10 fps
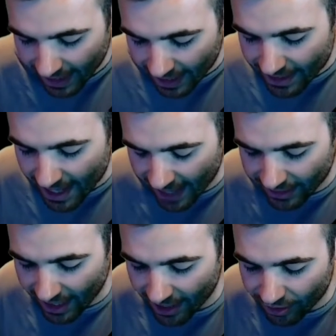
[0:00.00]

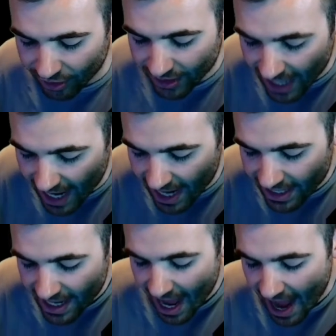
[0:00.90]
Next, I understand,
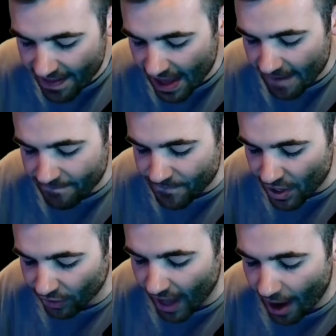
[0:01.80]
and then
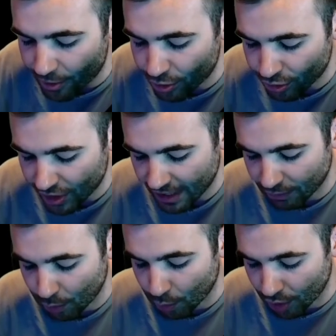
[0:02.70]
fill out your
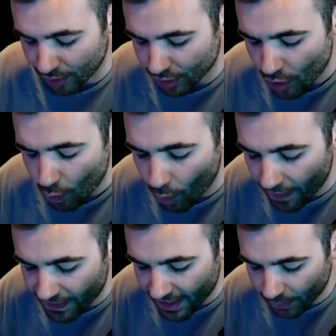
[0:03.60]
secret words.
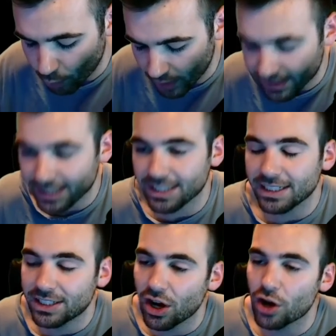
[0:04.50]
Once this is
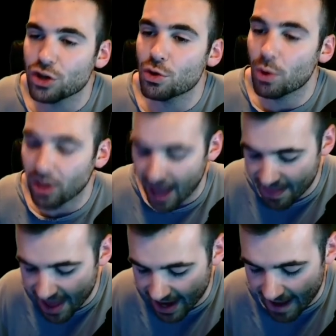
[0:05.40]
done, you will
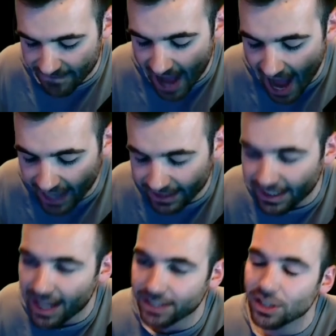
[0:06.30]
then have
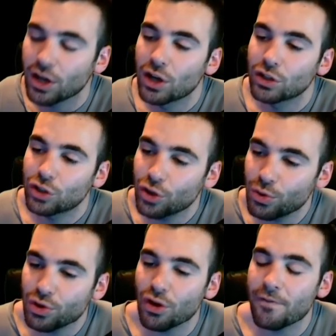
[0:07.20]
access to
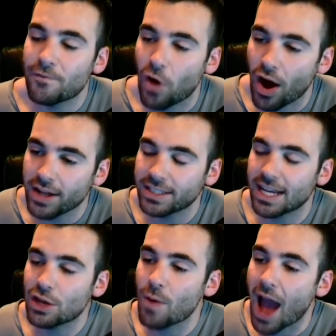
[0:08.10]
your funds
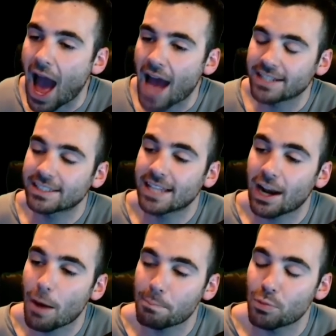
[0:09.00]
that you had set
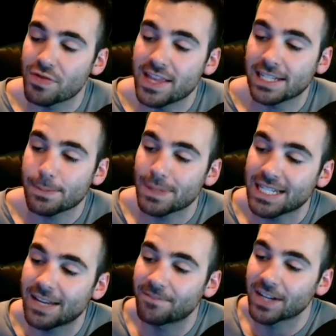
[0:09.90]
up with this
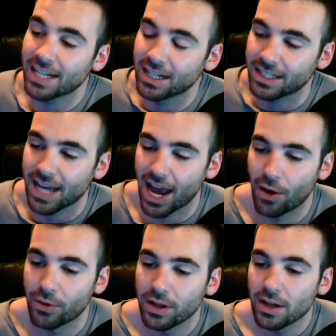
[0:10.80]
specific
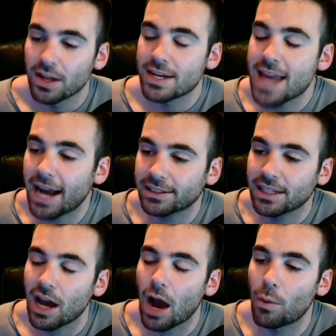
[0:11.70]
account. Next,
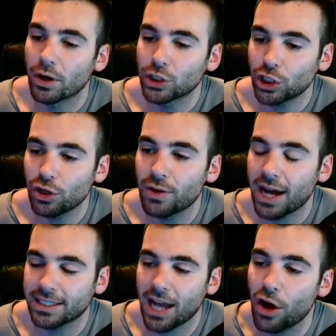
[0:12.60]
I want to show you
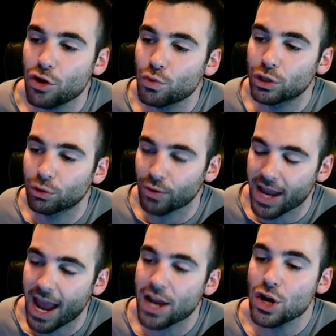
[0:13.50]
guys how you would
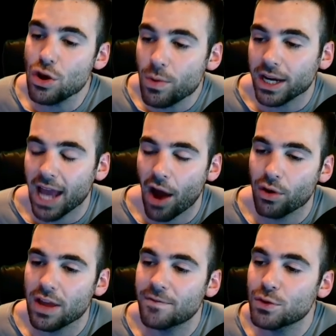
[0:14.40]
create a new account
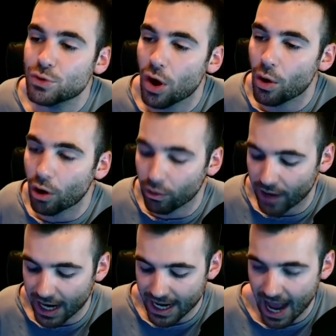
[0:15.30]
if you don't
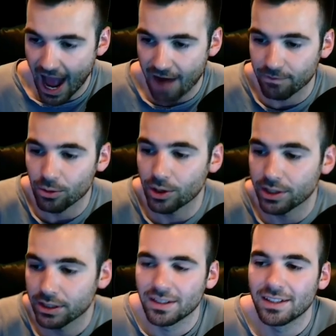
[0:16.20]
already have one.
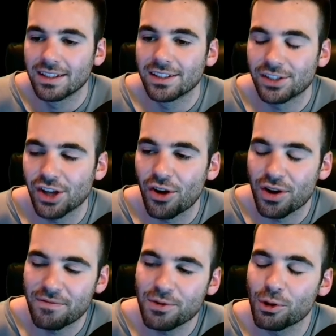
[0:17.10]
So
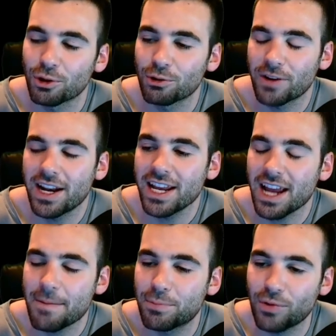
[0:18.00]
if you are creating
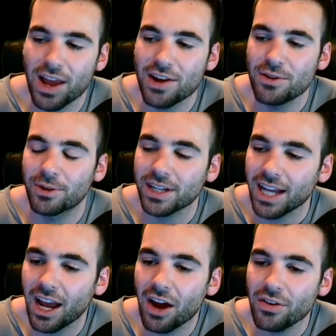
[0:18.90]
a brand new
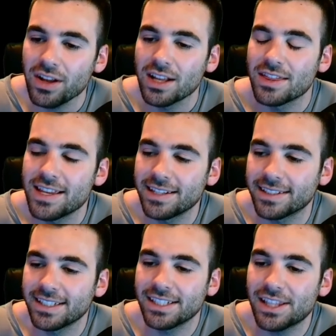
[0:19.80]
account, this
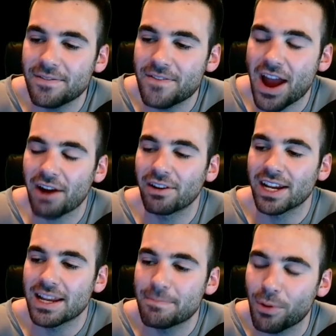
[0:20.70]
is the
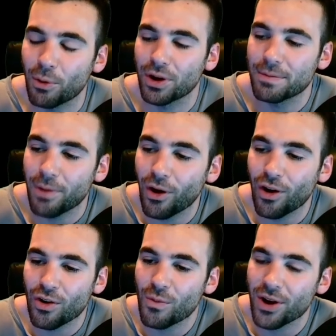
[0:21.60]
very important
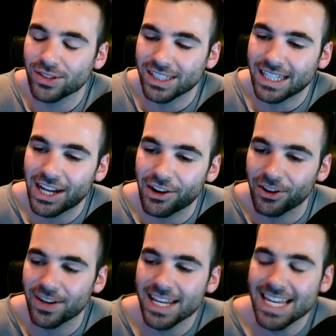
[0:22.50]
part where
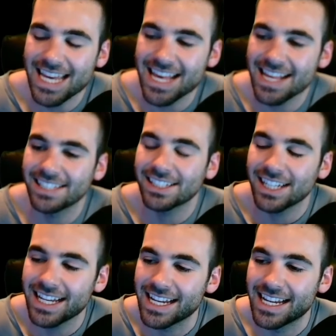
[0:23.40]
security is
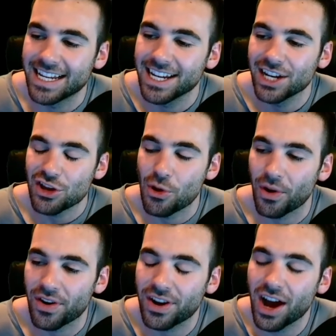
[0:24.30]
key. You
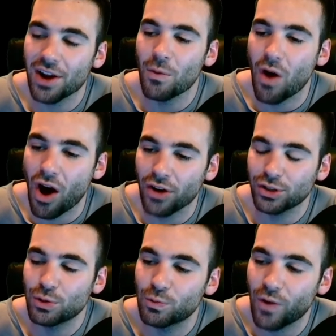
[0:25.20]
are going to want
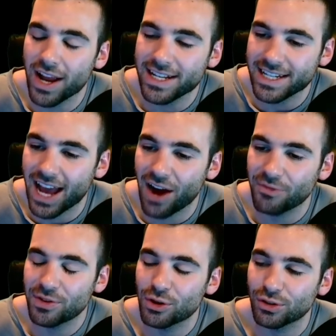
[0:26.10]
to write
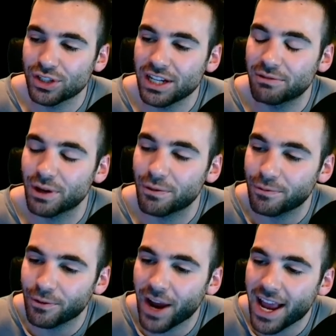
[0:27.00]
down your secret
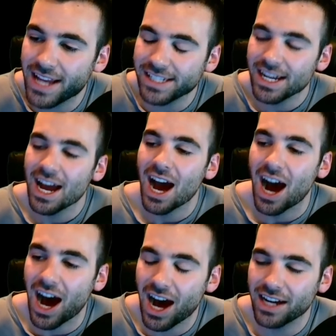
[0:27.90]
phrase
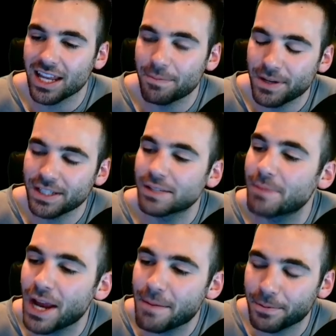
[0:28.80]
on a piece of
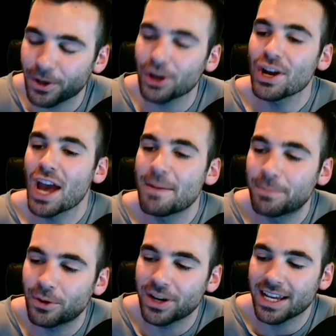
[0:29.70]
paper and
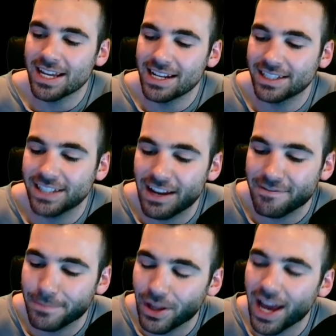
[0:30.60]
put it in a
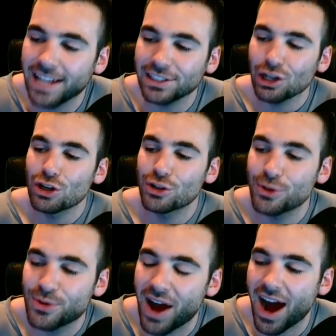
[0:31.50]
safe place.
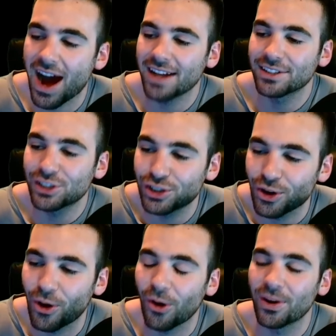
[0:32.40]
Do not
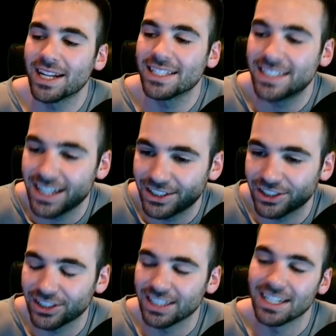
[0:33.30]
store it digitally.